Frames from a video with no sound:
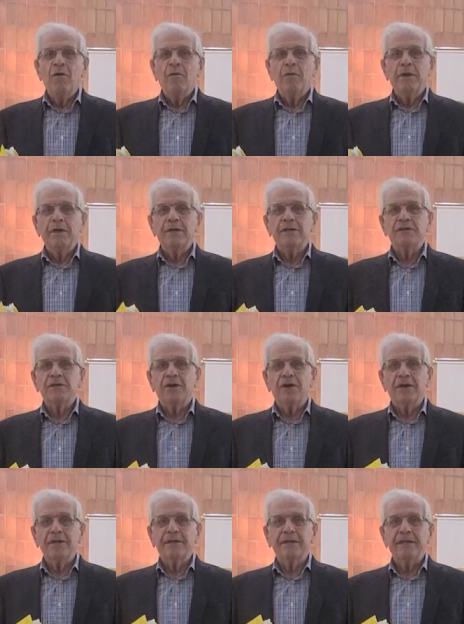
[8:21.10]
We urge
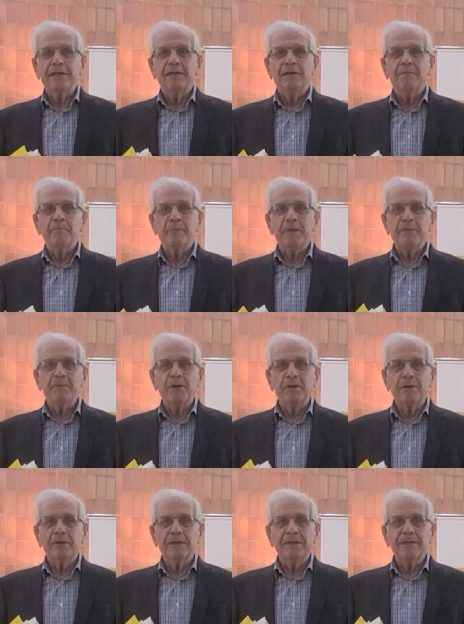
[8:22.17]
all the
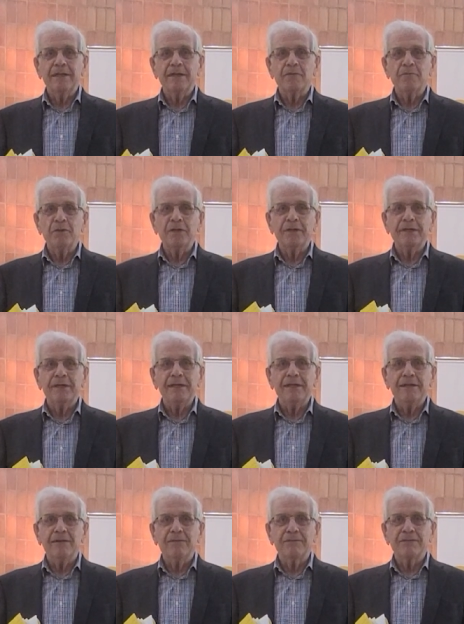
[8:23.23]
people in the community
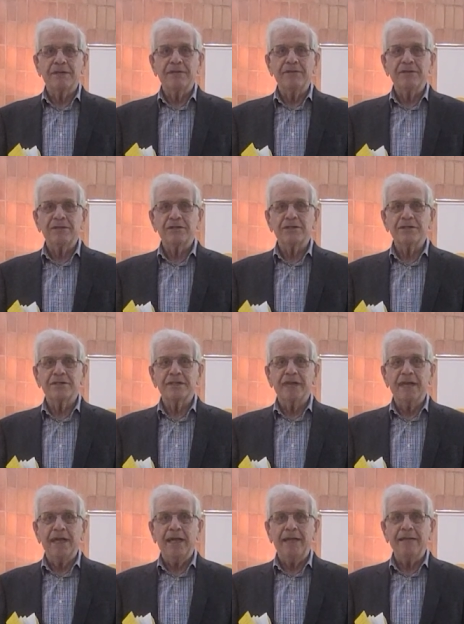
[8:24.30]
of St. Richard's
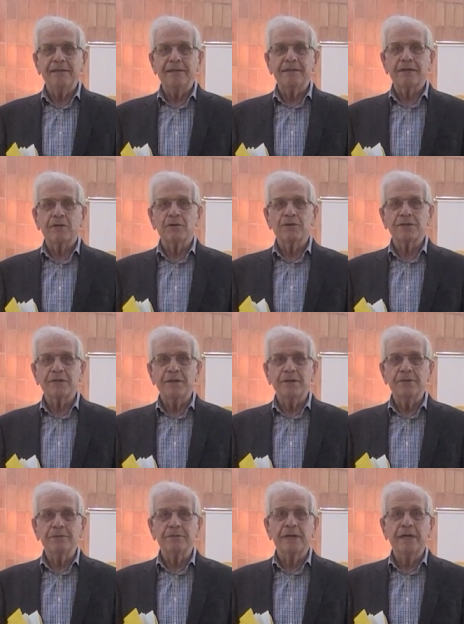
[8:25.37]
and St.
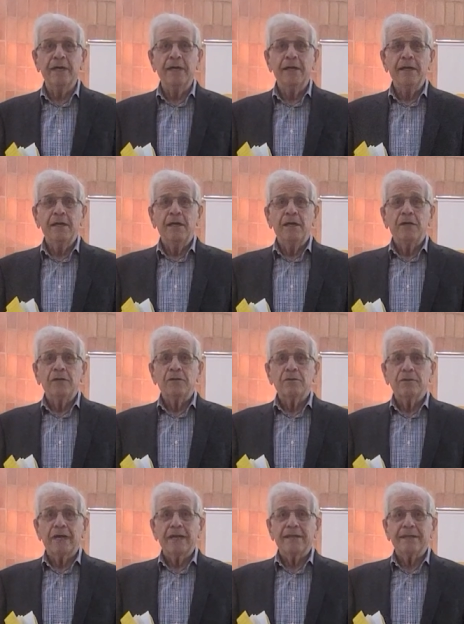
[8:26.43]
Luke to
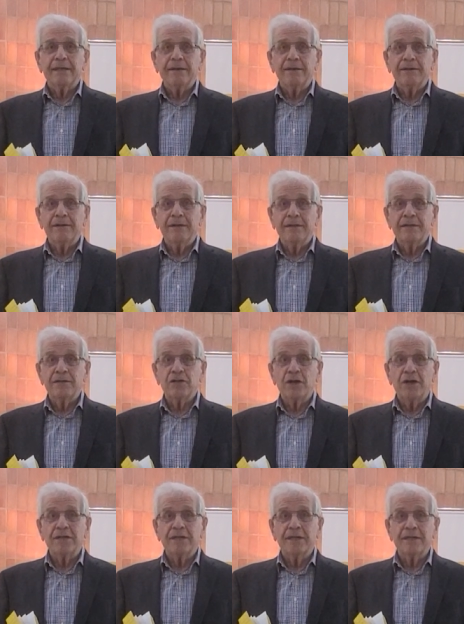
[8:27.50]
get their
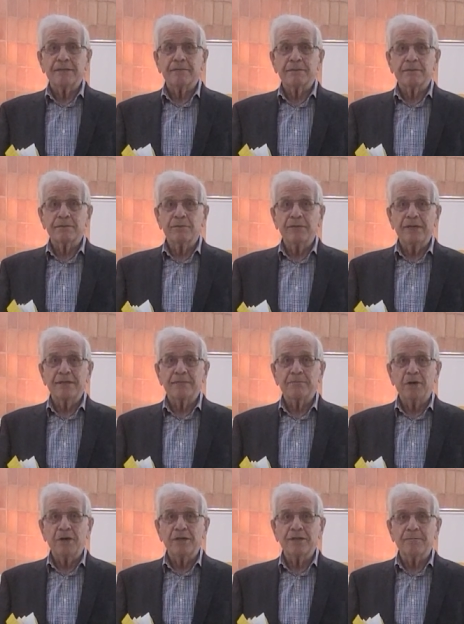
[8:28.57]
shot as soon as
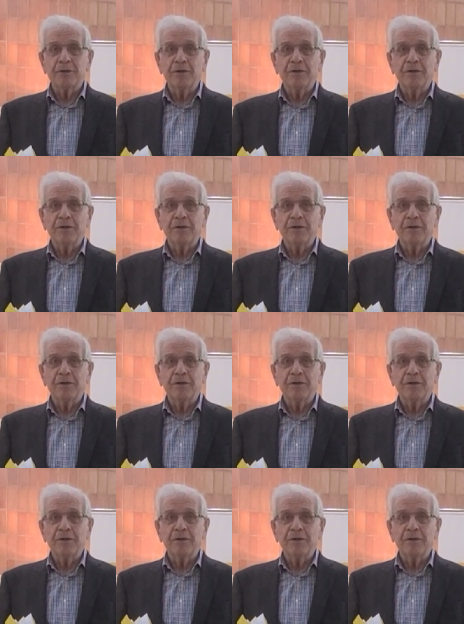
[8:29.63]
possible.